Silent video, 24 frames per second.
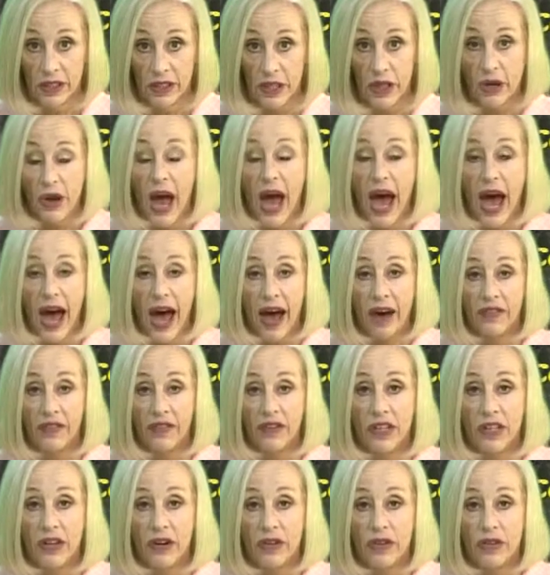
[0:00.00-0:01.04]
You have
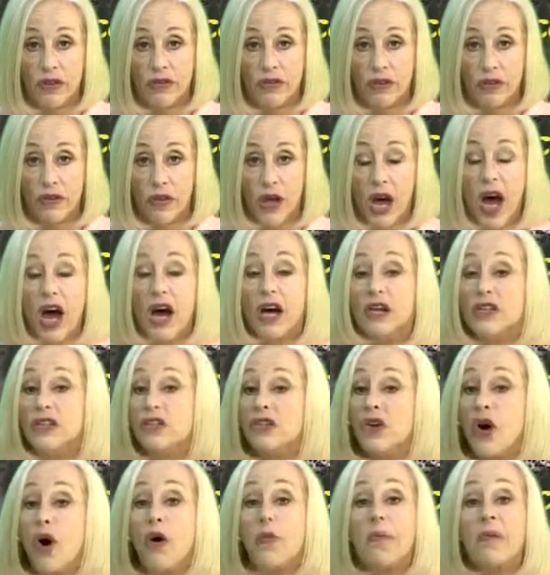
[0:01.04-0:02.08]
to hear the truth.
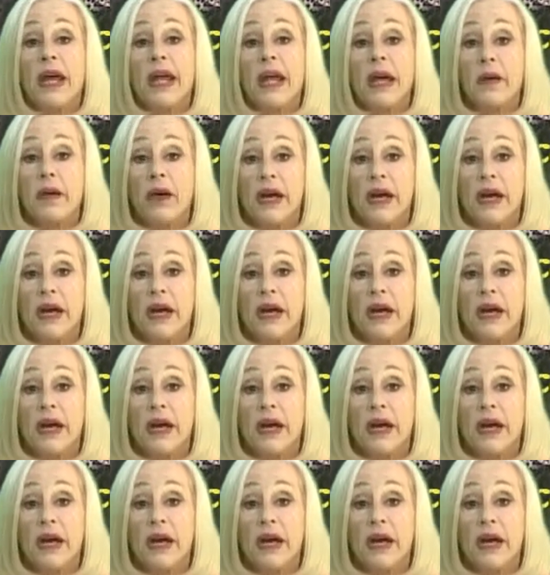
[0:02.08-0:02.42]
So many